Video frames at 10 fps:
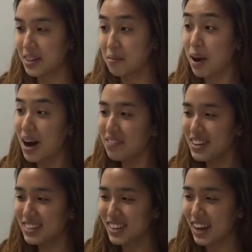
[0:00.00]
They'll
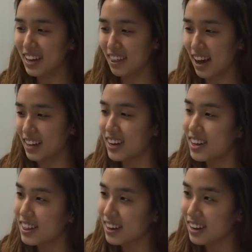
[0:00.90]
probably say that
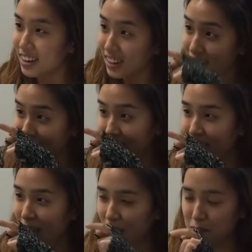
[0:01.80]
there's a
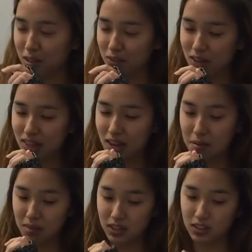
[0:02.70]
line in between them,
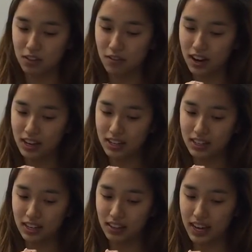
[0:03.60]
there's two very
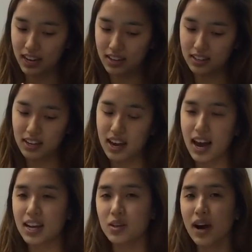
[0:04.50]
distinct layers,
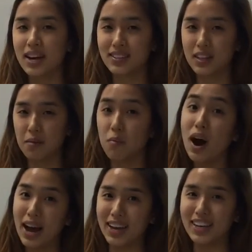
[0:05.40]
and you ask them
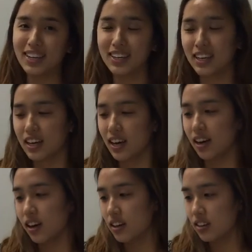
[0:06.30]
why.
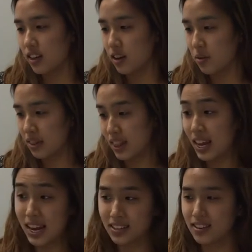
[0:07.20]
So what the
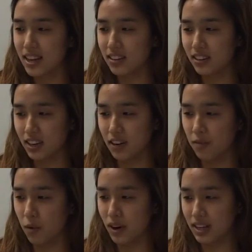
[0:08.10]
answer that you're looking
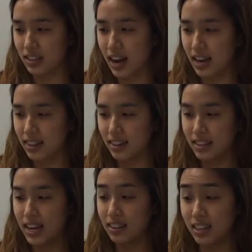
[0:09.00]
for is that the,
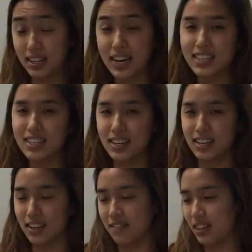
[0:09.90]
the
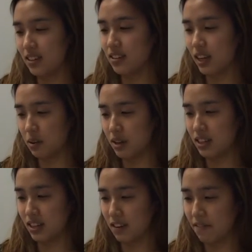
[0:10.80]
densities of the two liquids
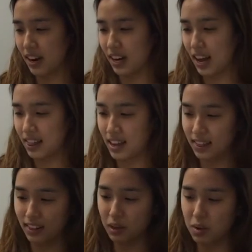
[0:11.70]
are different and that
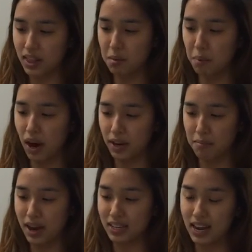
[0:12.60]
the liquid at the
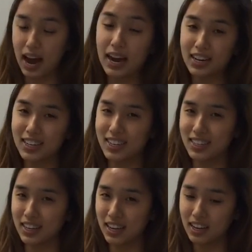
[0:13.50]
bottom has a higher
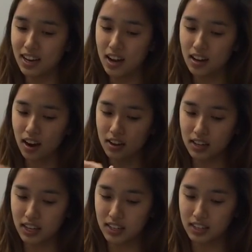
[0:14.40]
density,
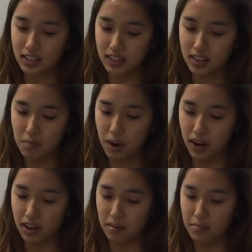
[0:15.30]
causing it to sink to the
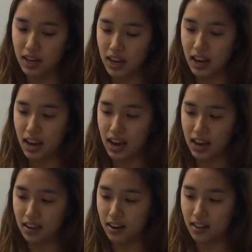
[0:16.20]
bottom, and